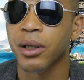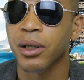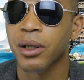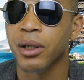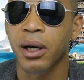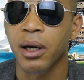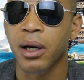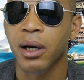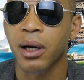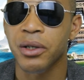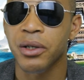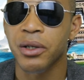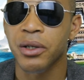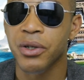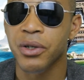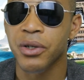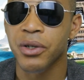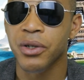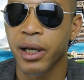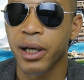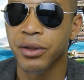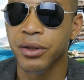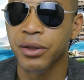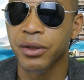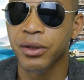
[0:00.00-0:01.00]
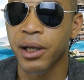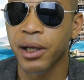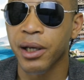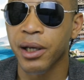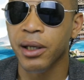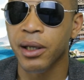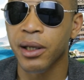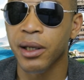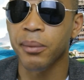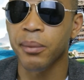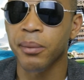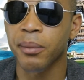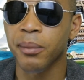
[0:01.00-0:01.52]
And
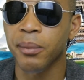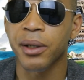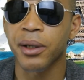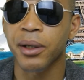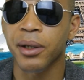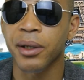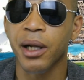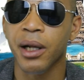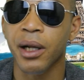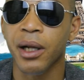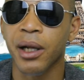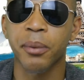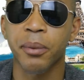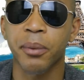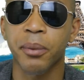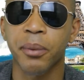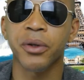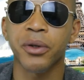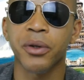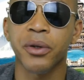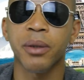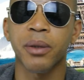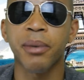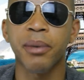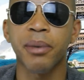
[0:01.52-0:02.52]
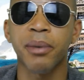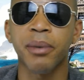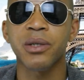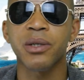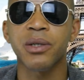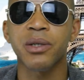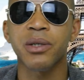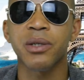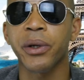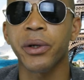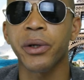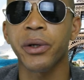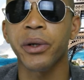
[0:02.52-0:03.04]
basically,
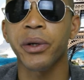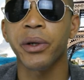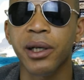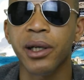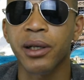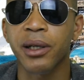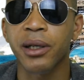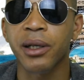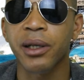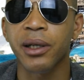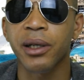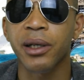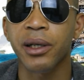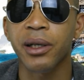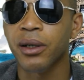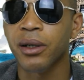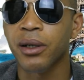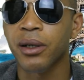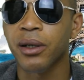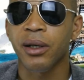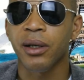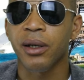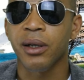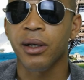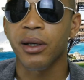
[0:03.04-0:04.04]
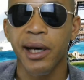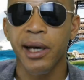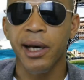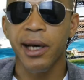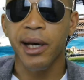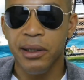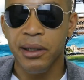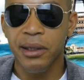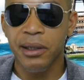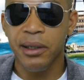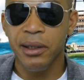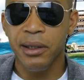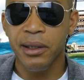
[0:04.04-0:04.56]
they'll know you to begin with.
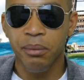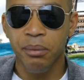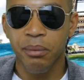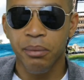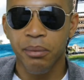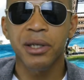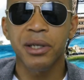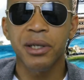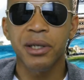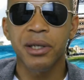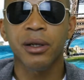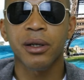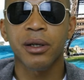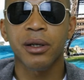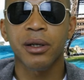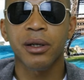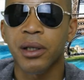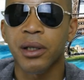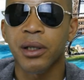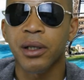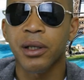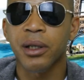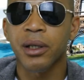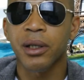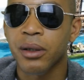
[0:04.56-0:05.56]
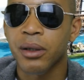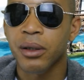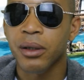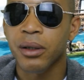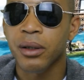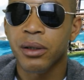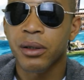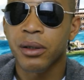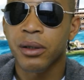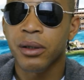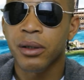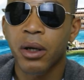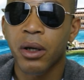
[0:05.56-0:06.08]
They'll trust you, they'll
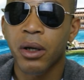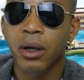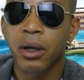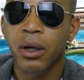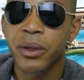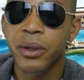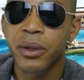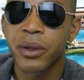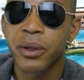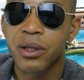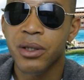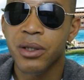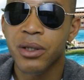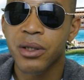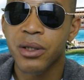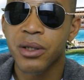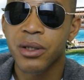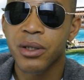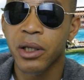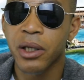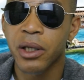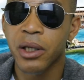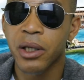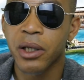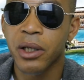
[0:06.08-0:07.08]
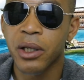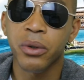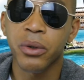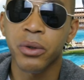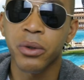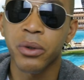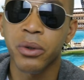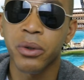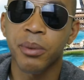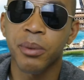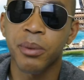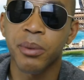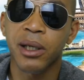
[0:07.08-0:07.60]
like you because you
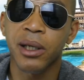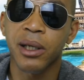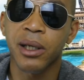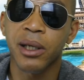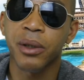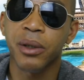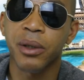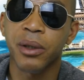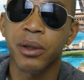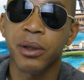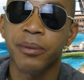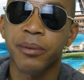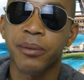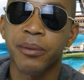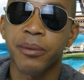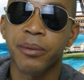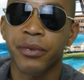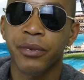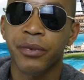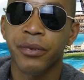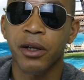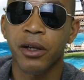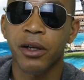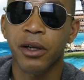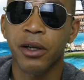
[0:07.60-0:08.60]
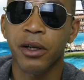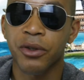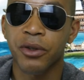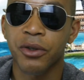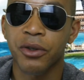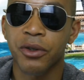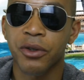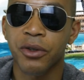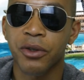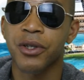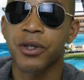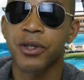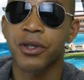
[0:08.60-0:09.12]
know you're being real and honest,
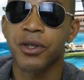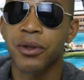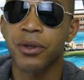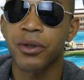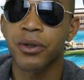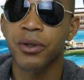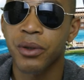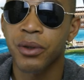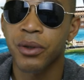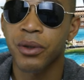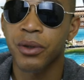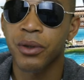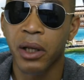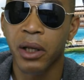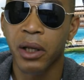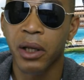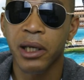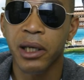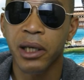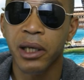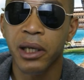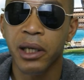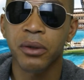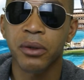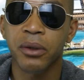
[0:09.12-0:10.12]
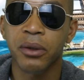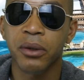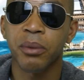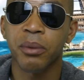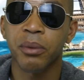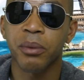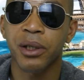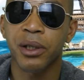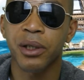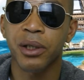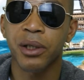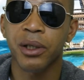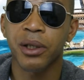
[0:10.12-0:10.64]
and they'll
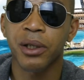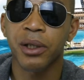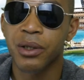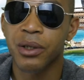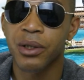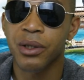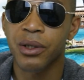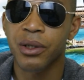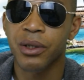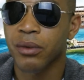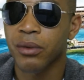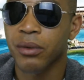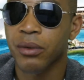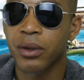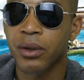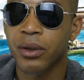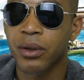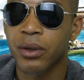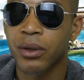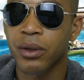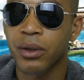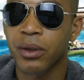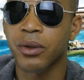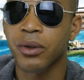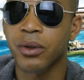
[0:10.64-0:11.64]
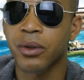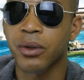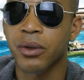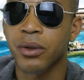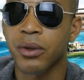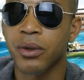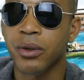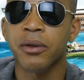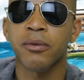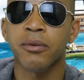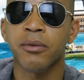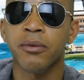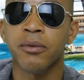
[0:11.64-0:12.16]
trust you. So,
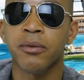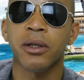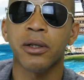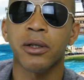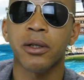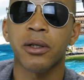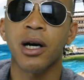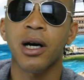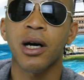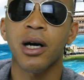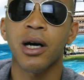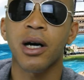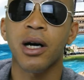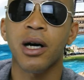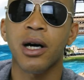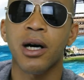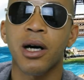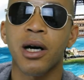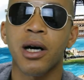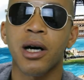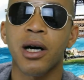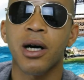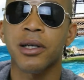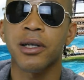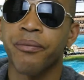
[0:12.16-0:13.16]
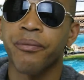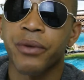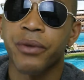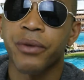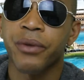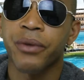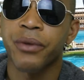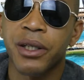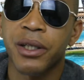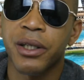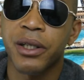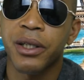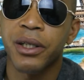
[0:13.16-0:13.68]
and once you have your
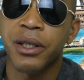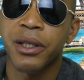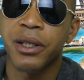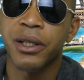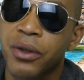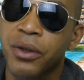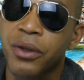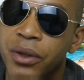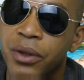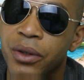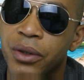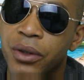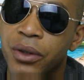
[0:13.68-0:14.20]
community